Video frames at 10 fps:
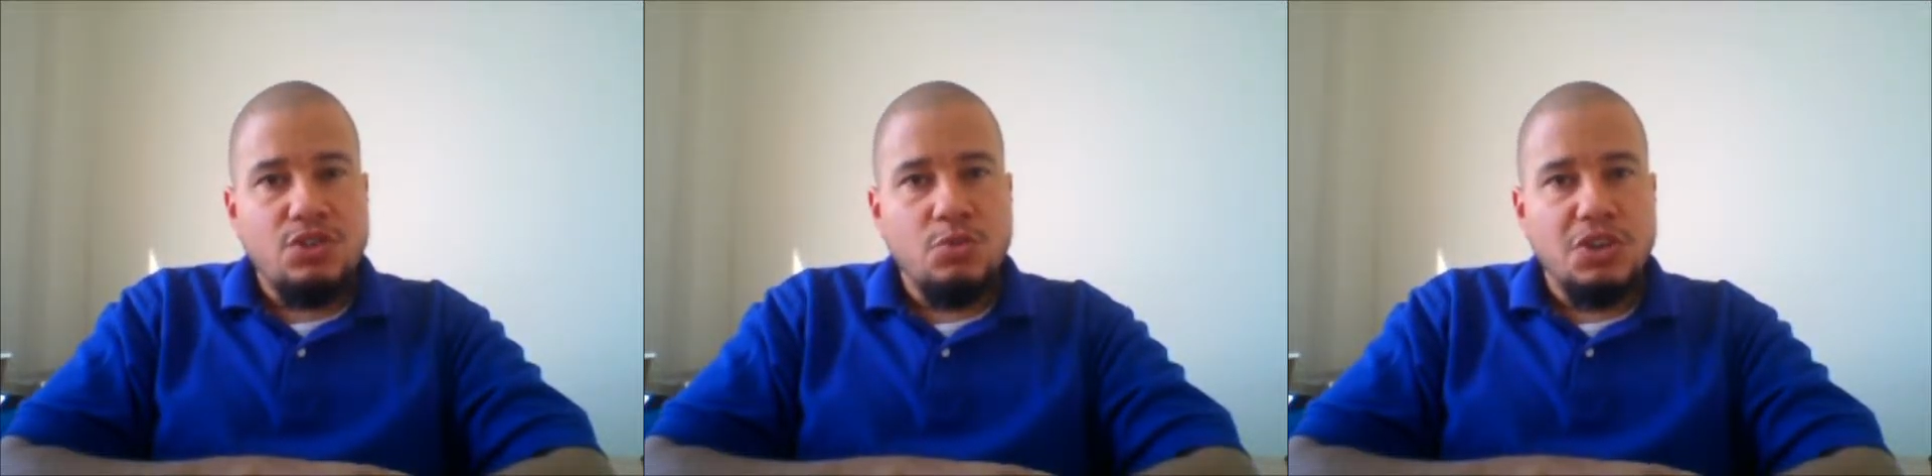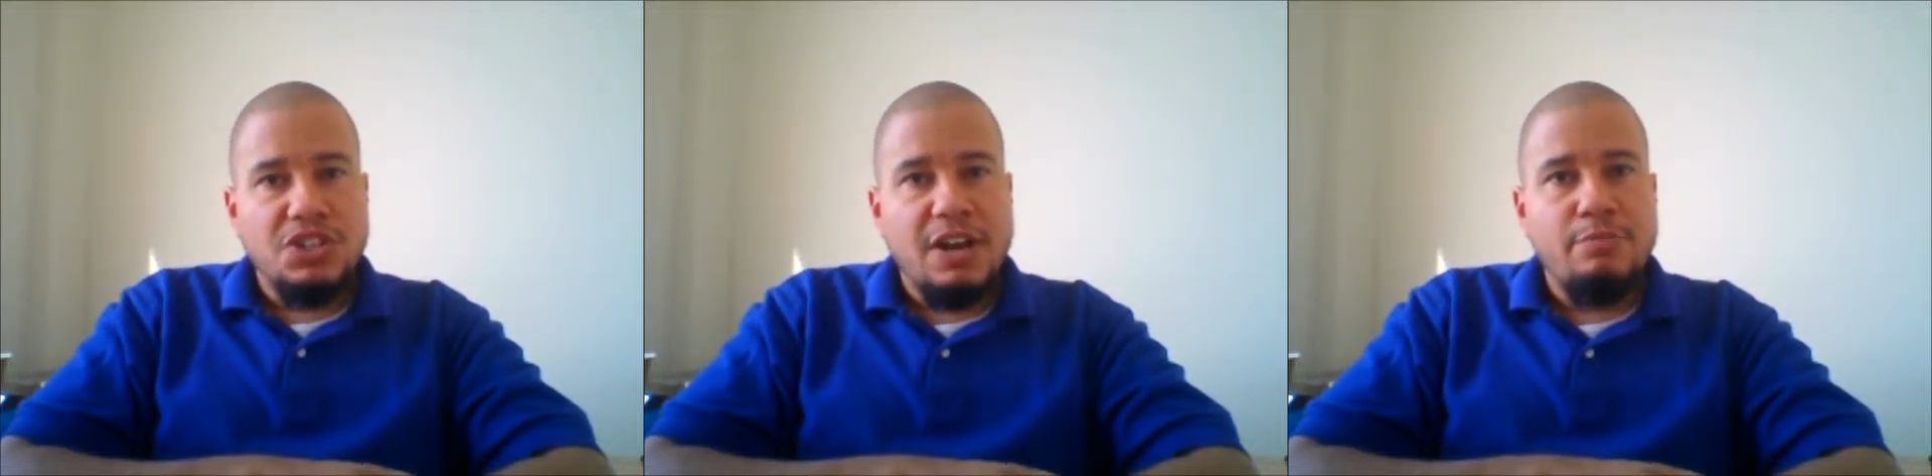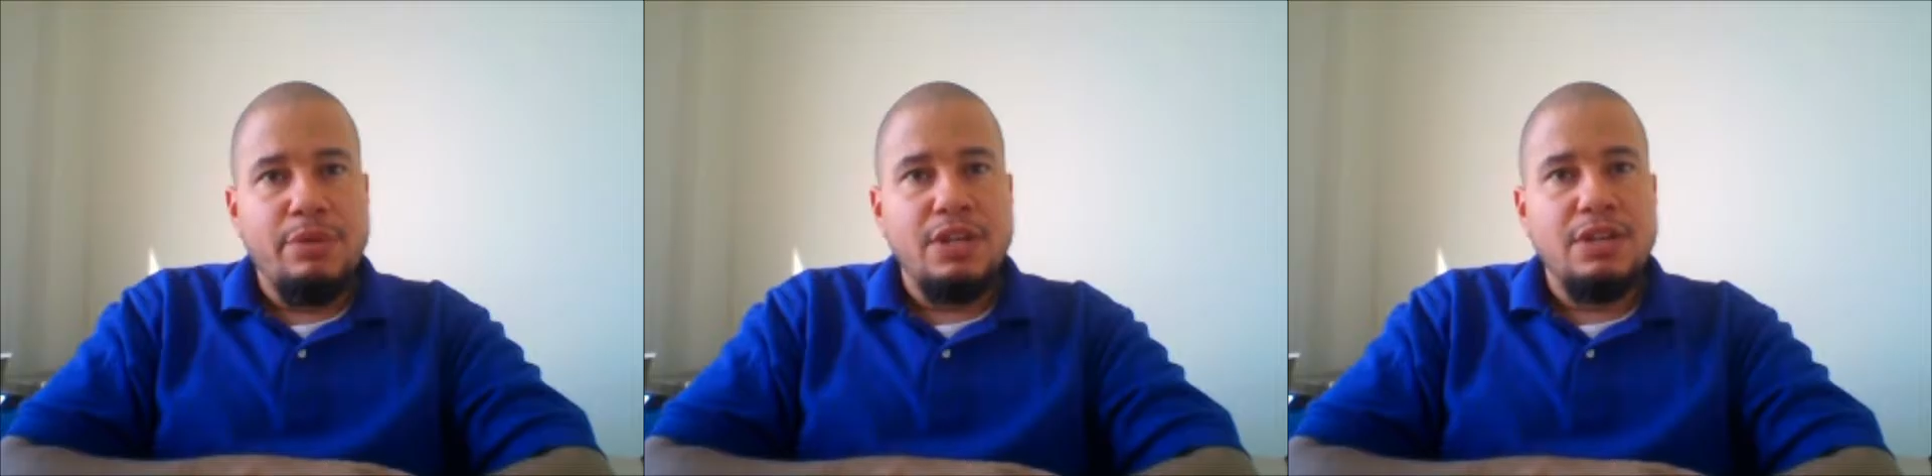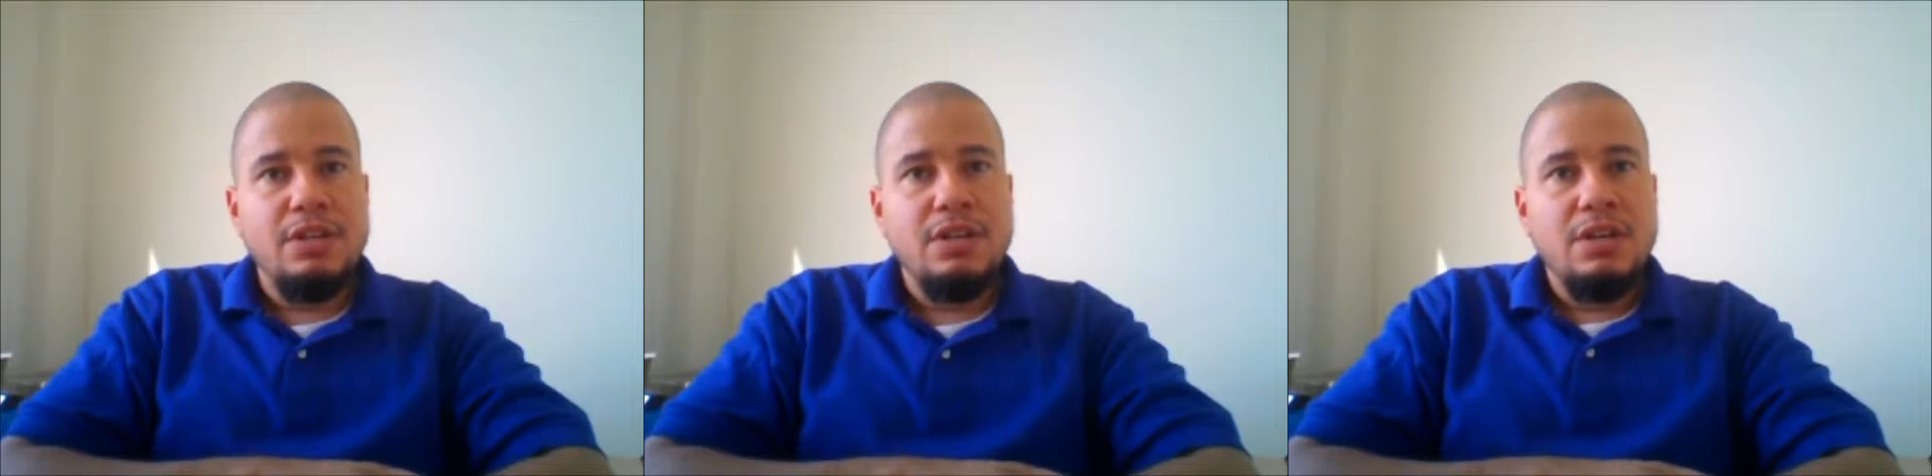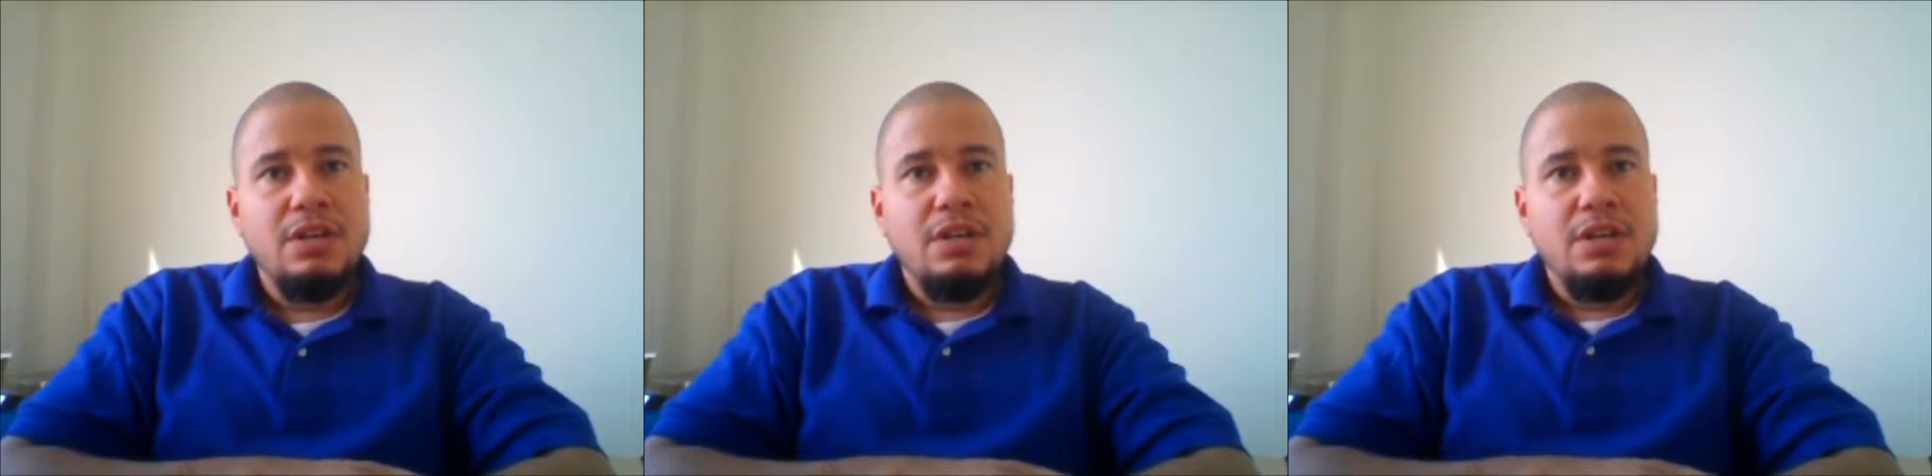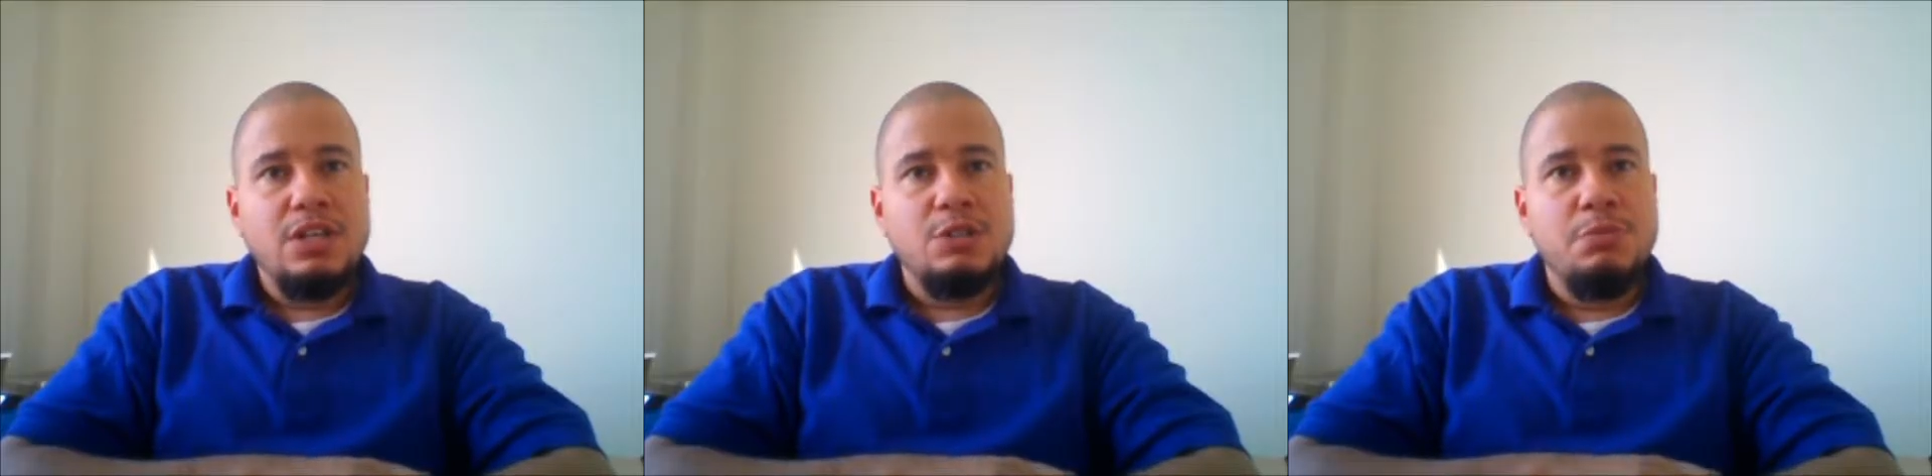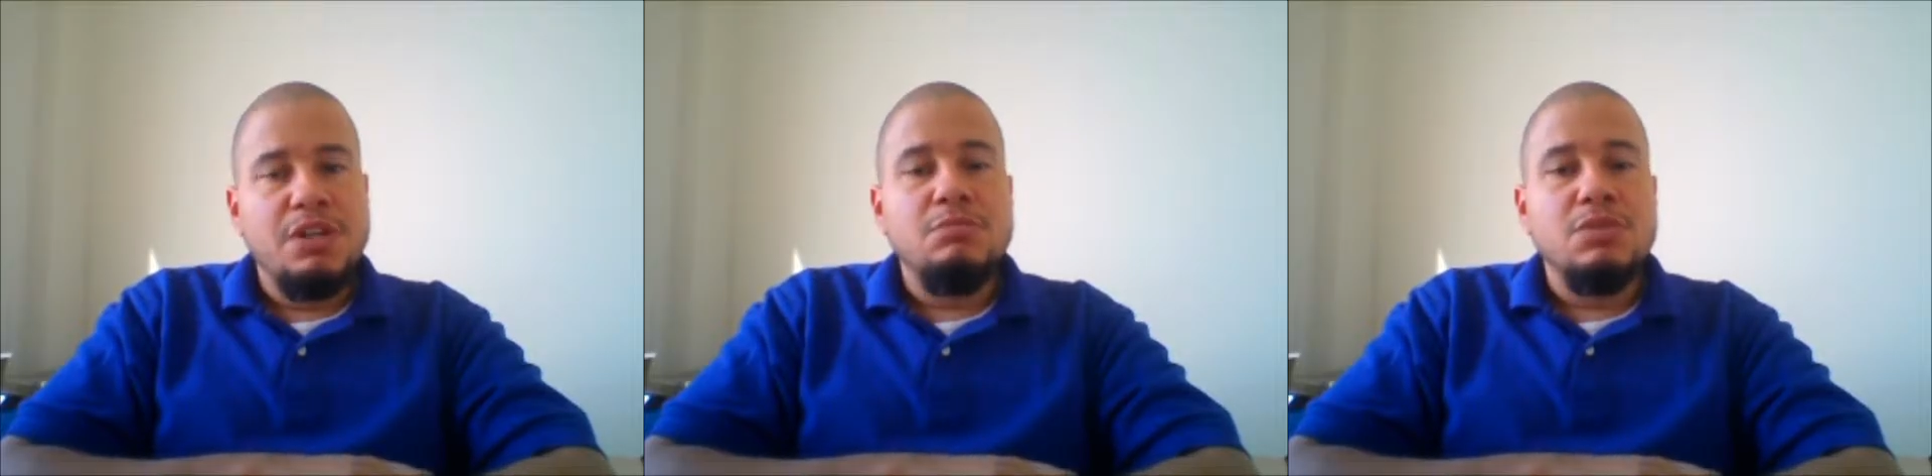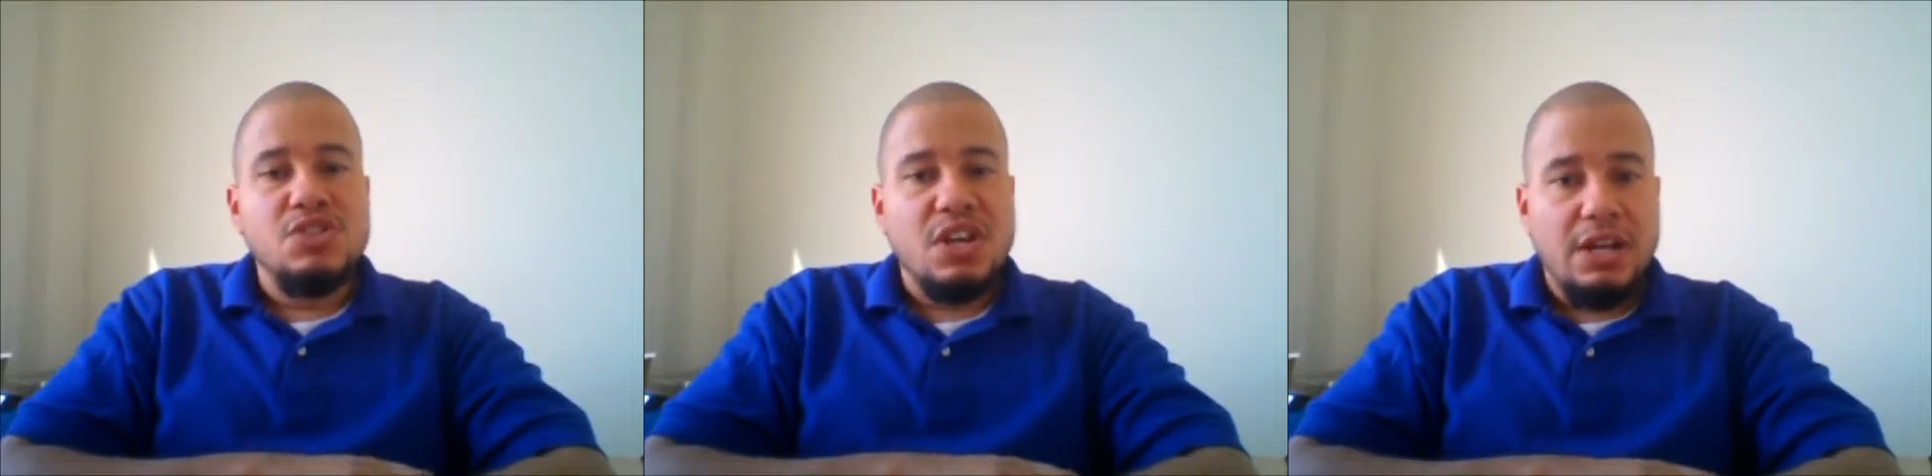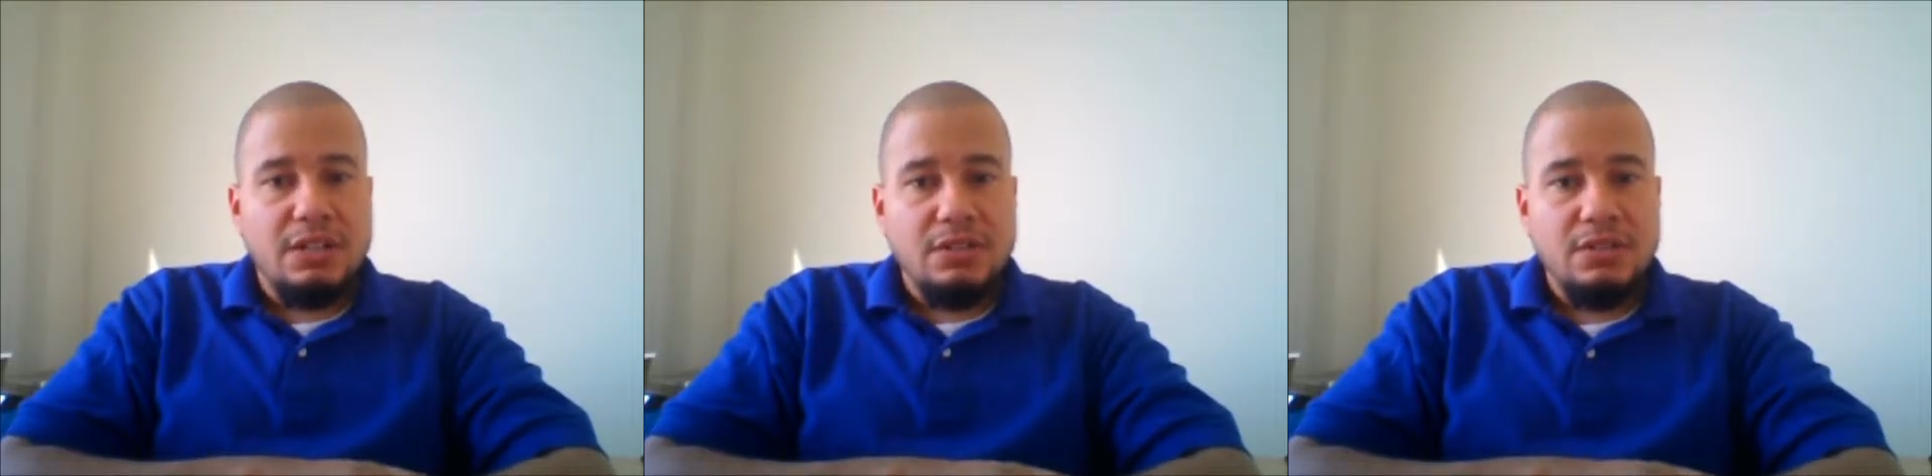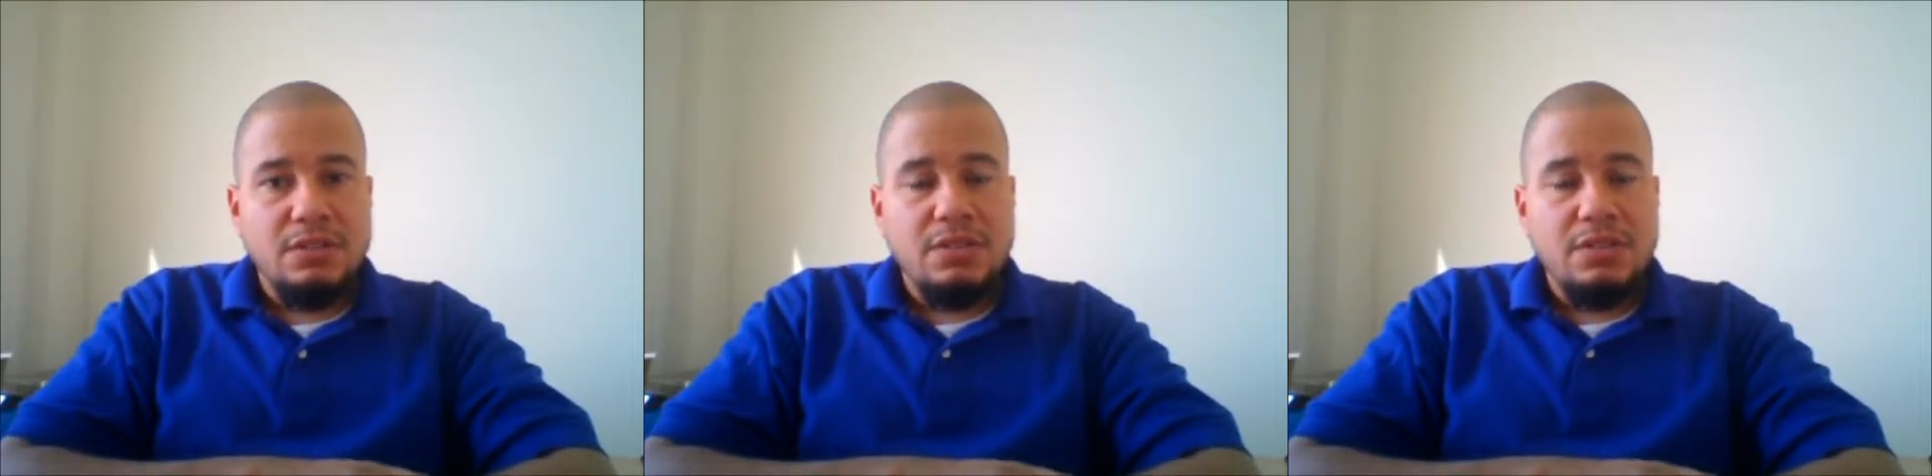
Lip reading: to which I've been has been Muscat.